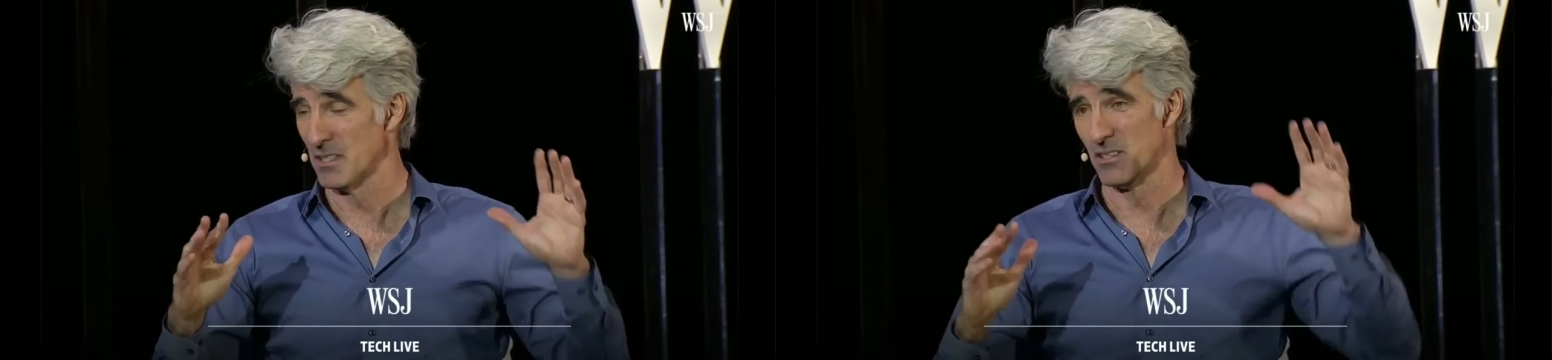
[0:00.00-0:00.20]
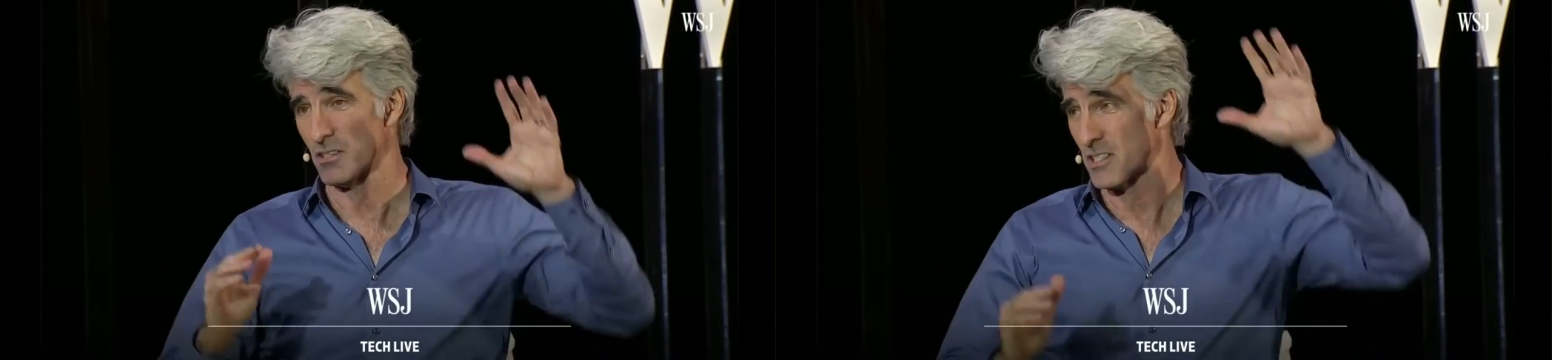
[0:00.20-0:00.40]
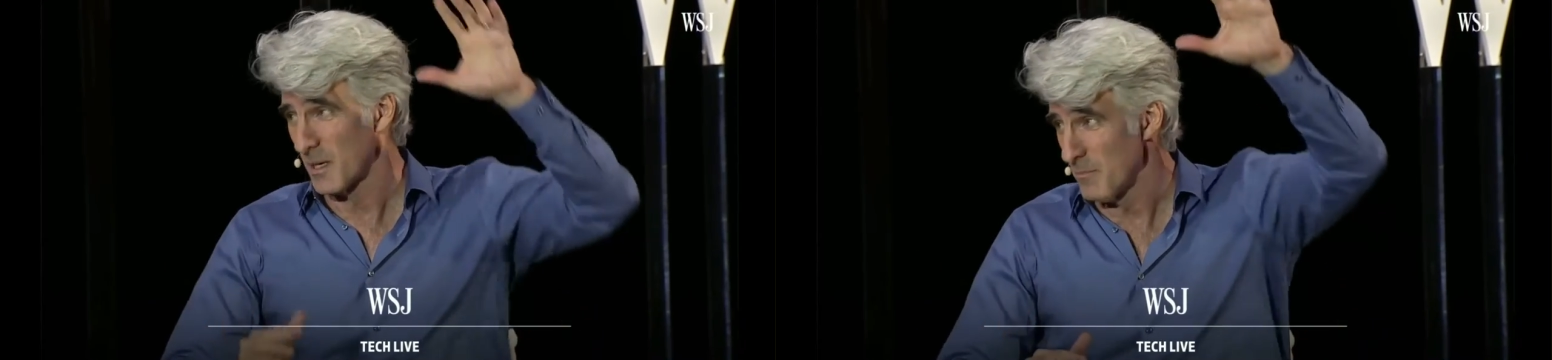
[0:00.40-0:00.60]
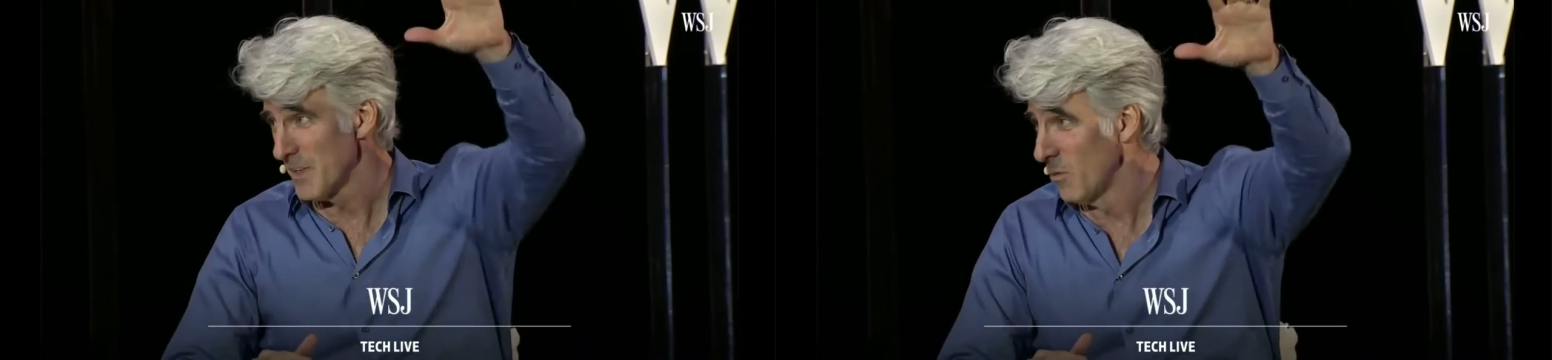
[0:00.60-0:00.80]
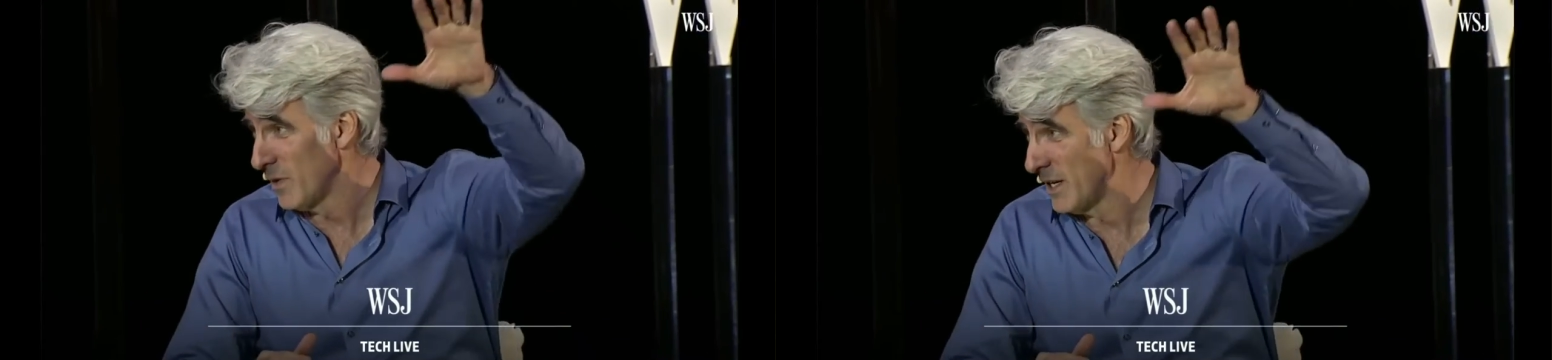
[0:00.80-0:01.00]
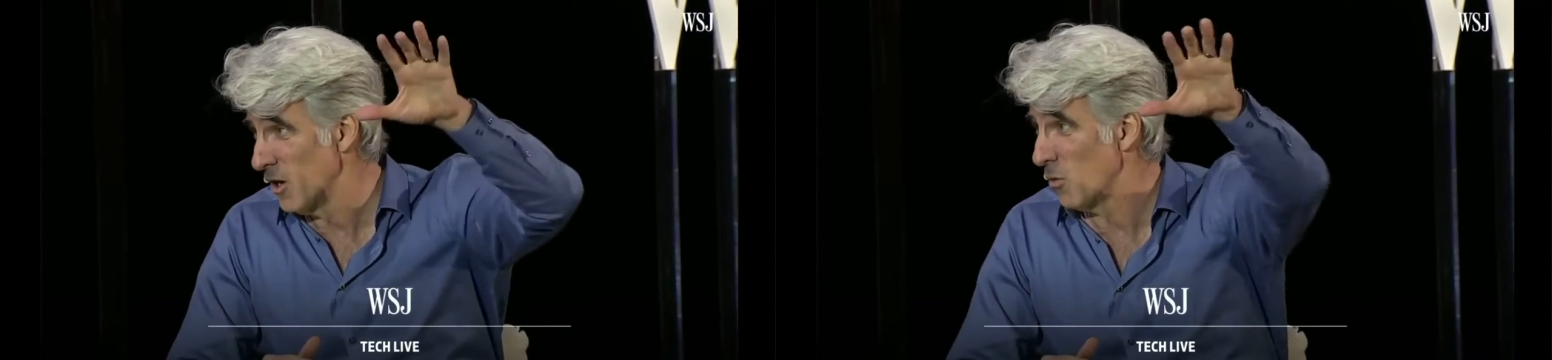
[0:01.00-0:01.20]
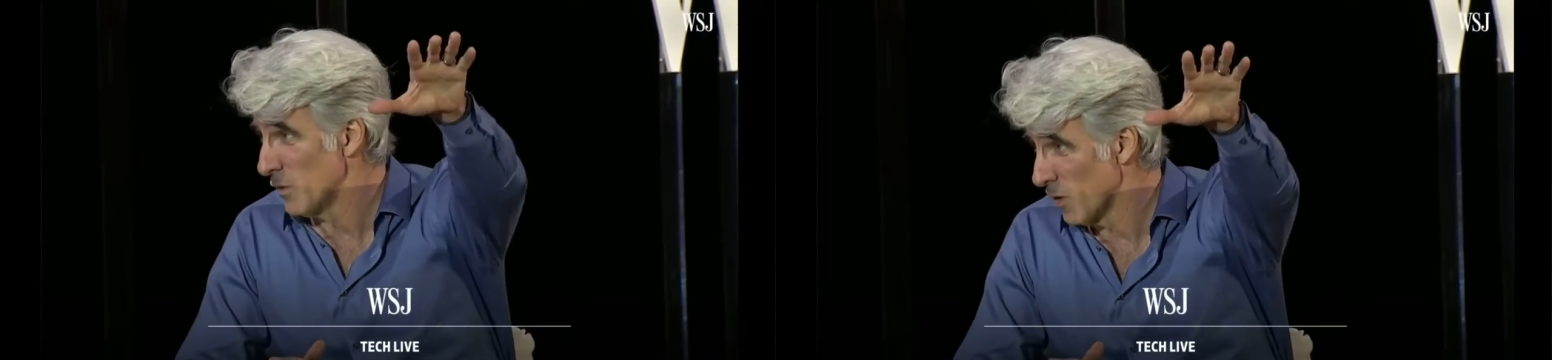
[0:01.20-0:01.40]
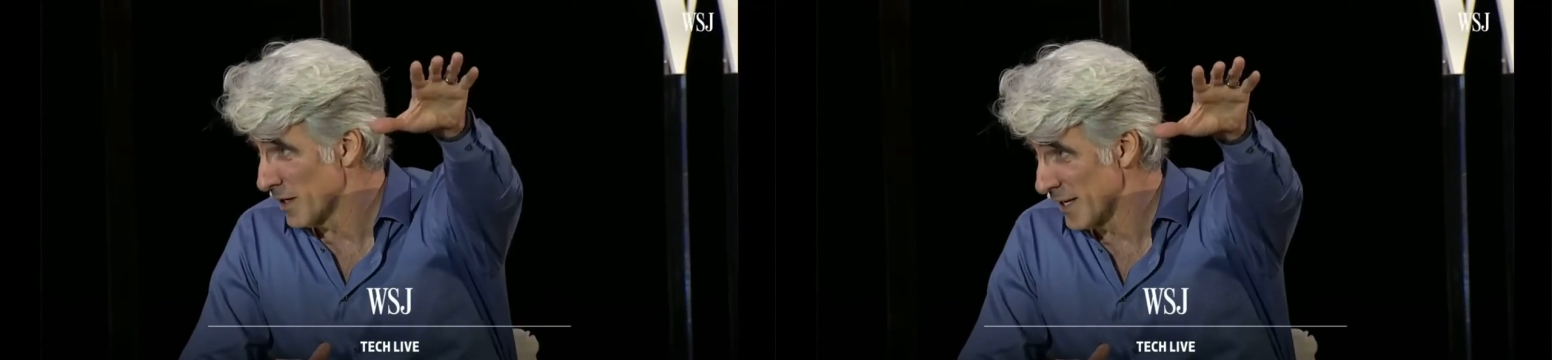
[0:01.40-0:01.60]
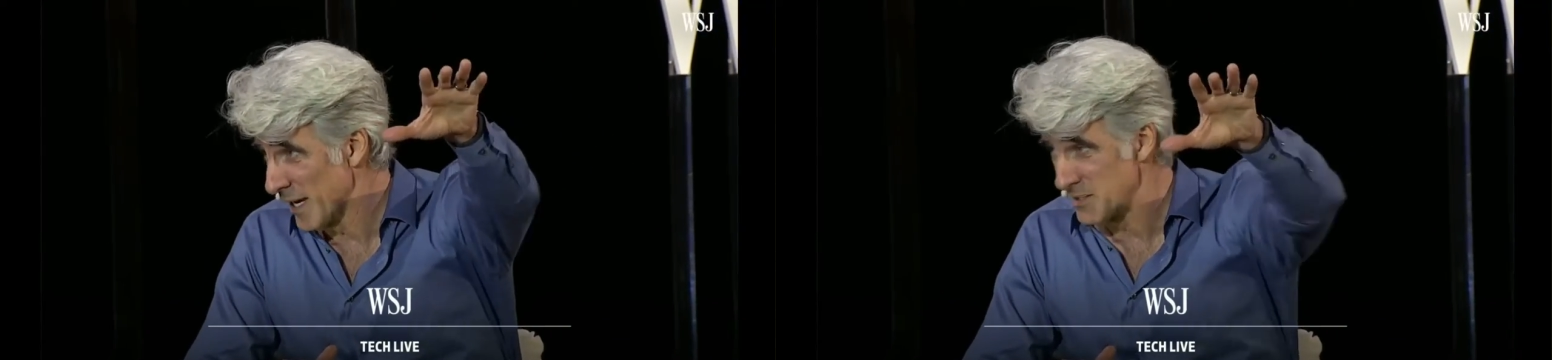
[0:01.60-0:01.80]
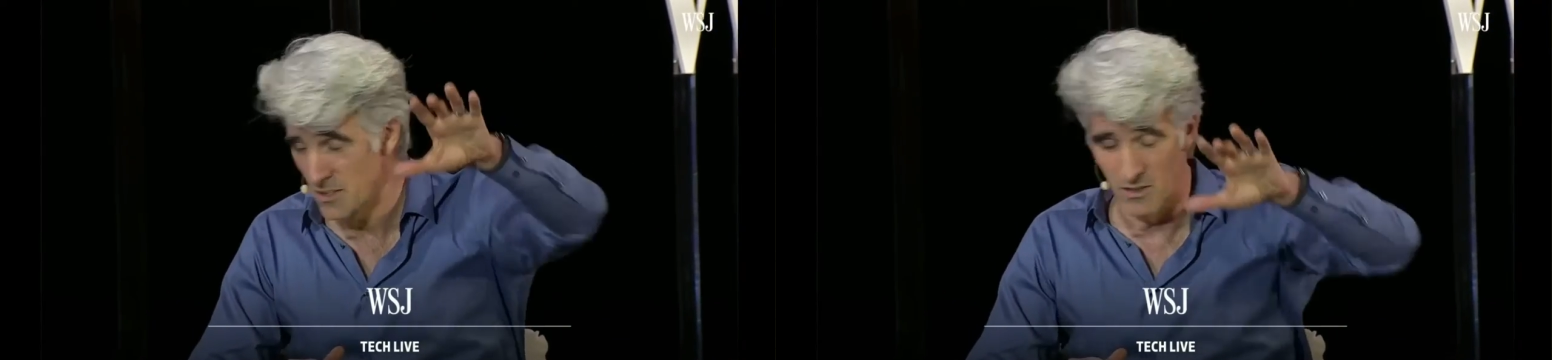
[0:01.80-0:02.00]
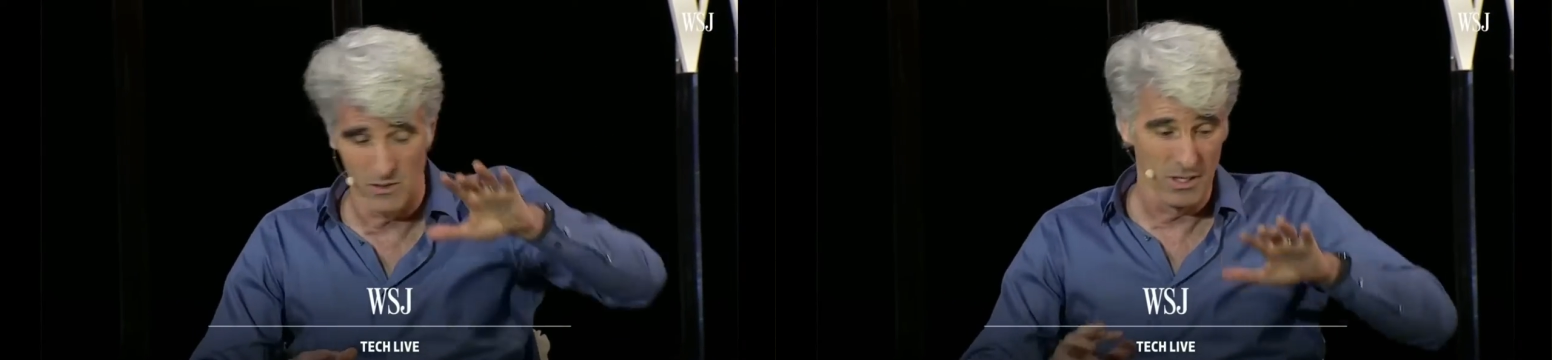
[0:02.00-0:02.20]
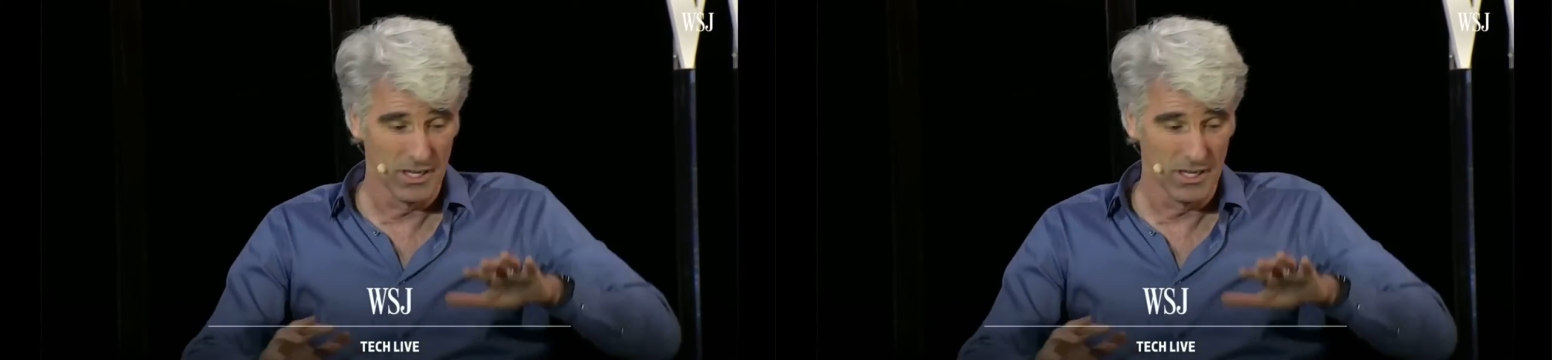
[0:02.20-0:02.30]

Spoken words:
there's something we know we want to get to,